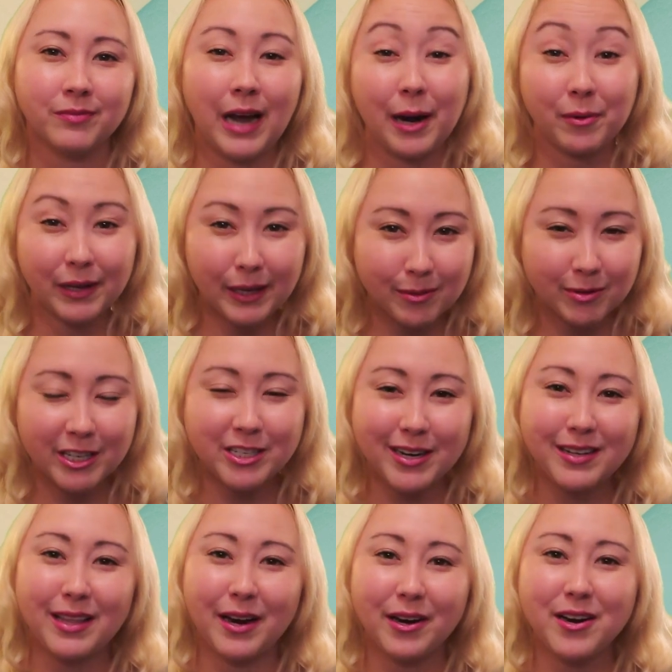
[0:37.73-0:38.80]
I really
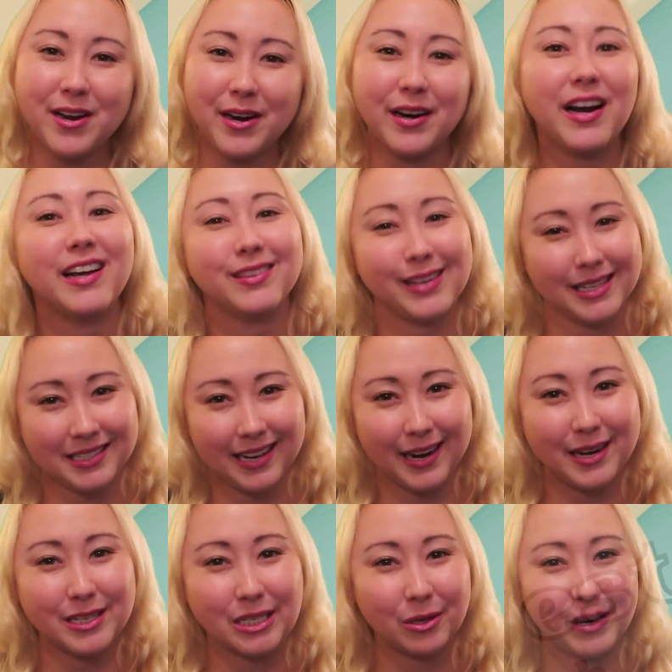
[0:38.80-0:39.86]
appreciate that you're here, and let's
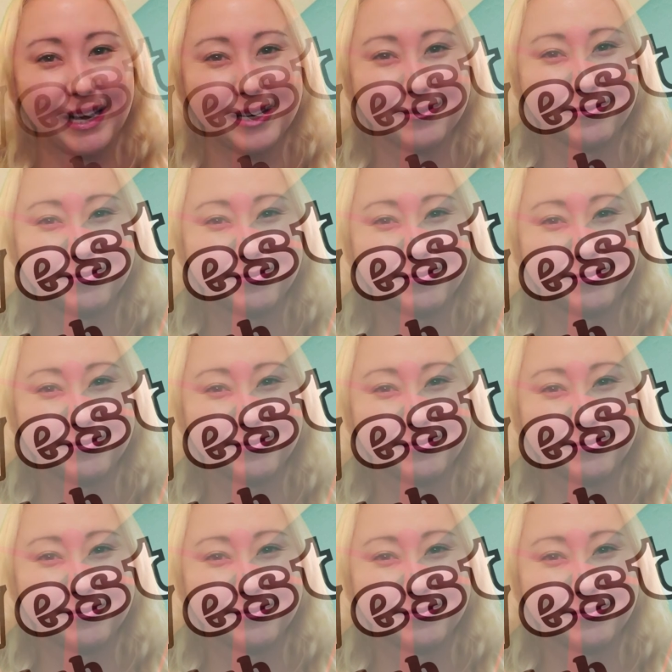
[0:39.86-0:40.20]
get into it.